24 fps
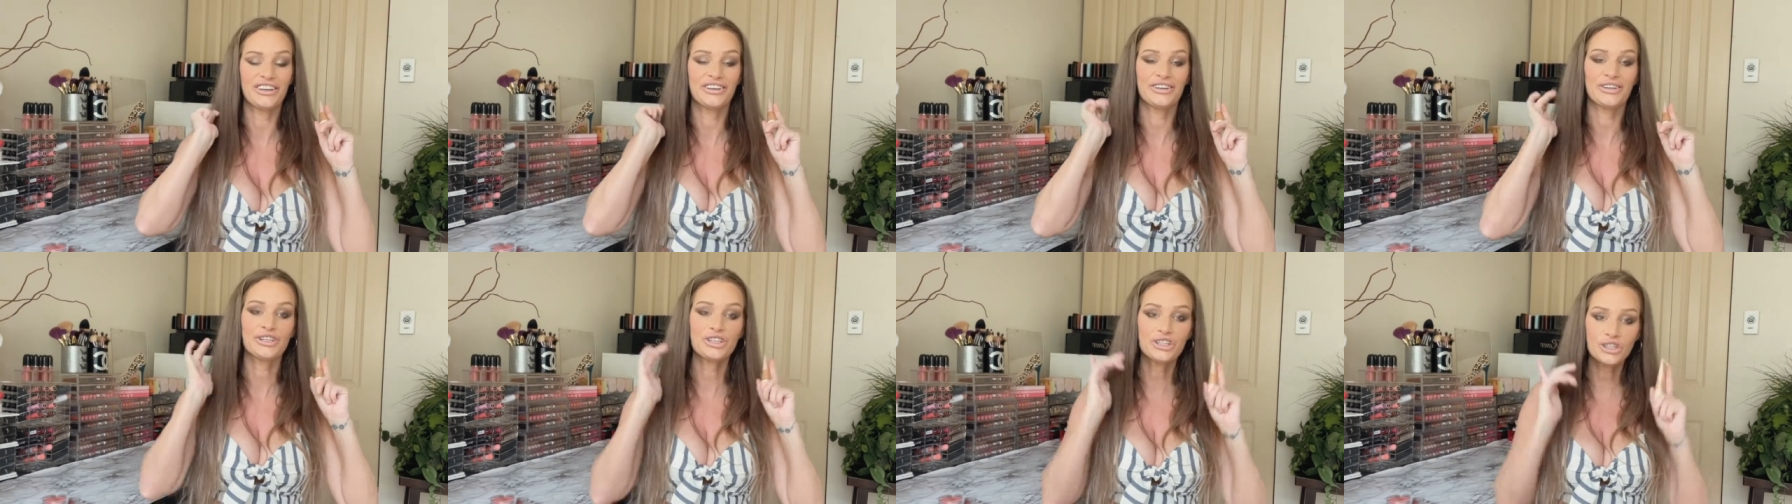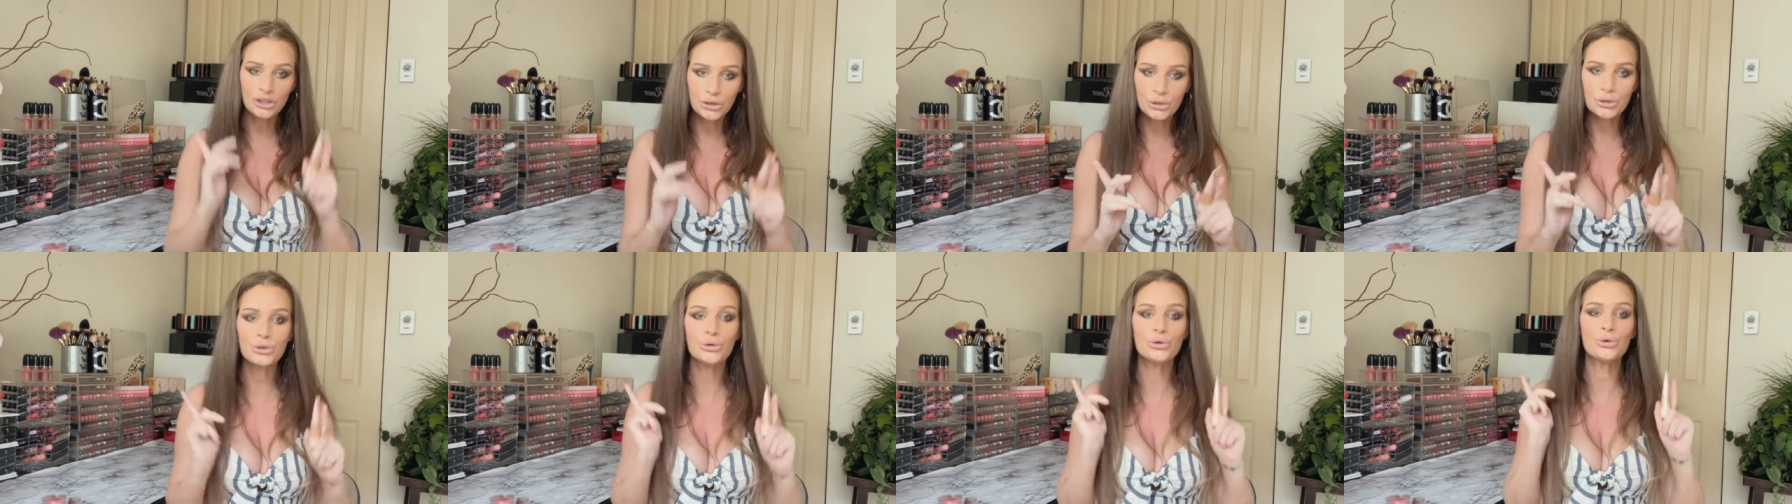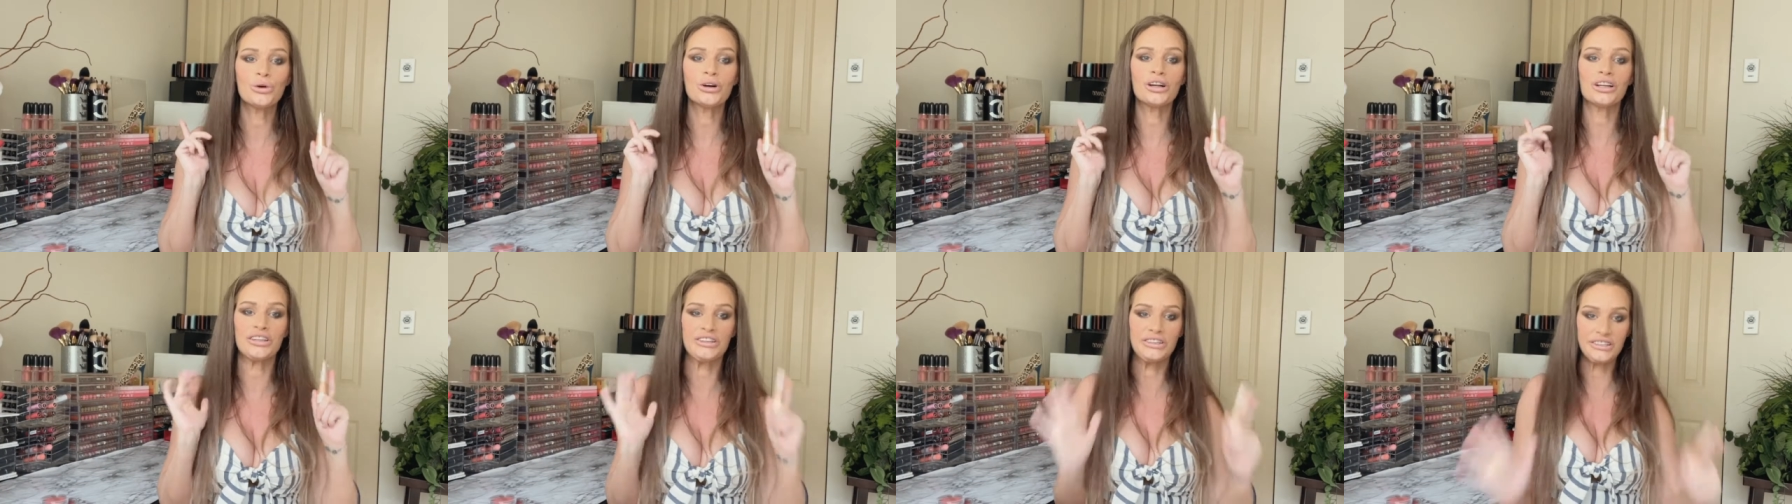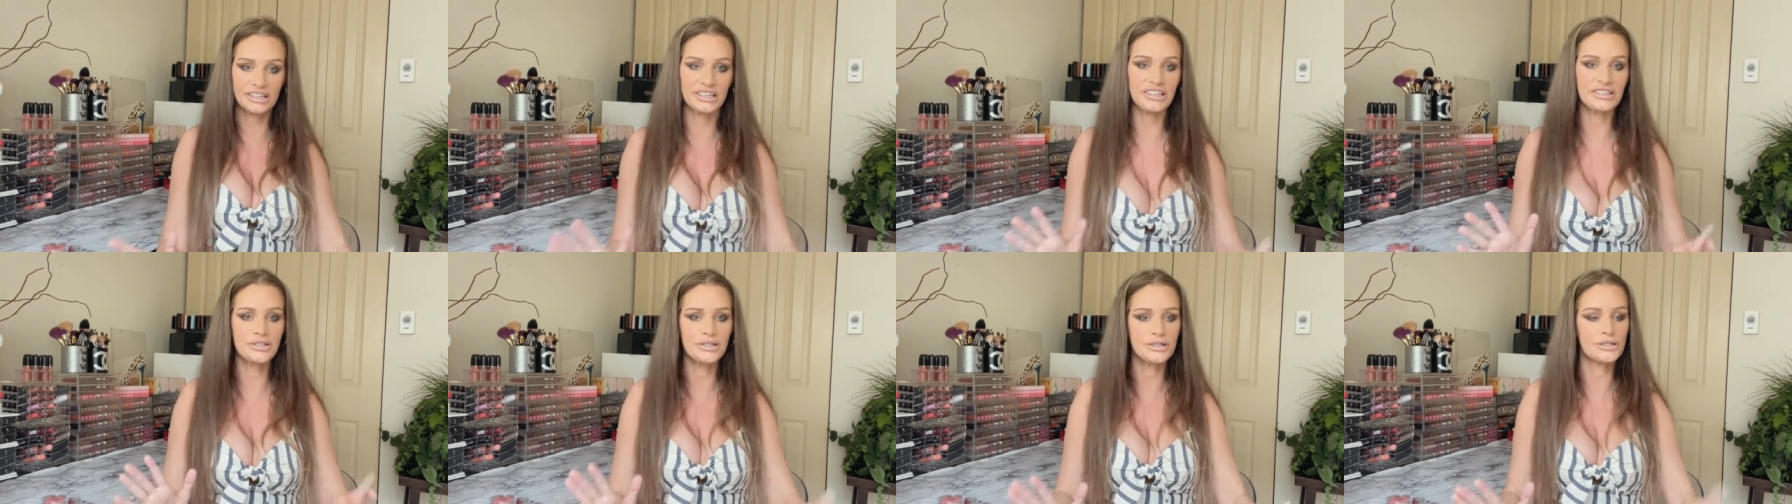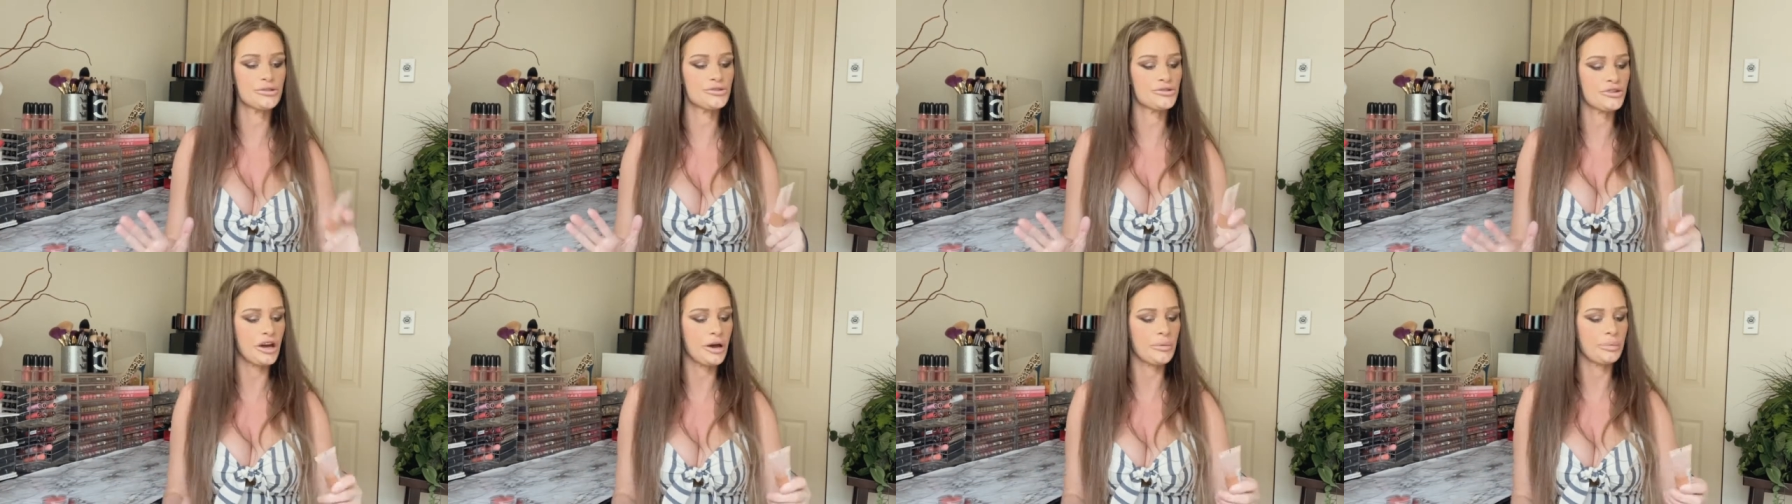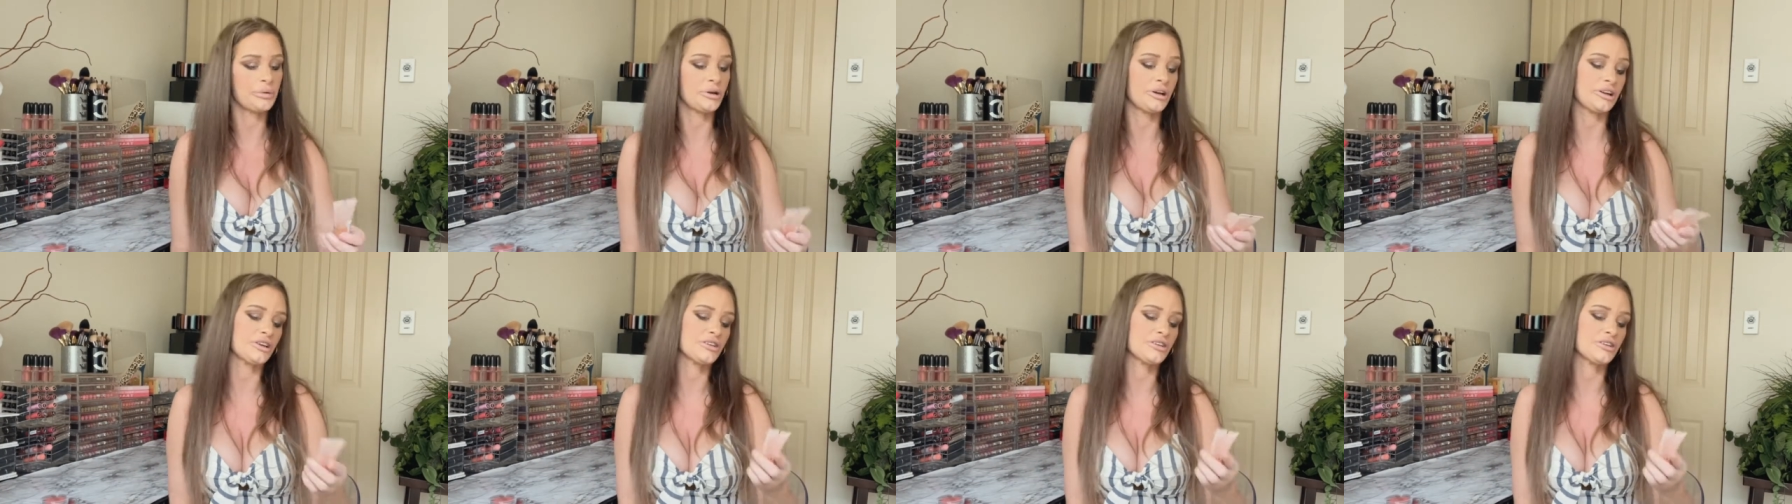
you need to drop what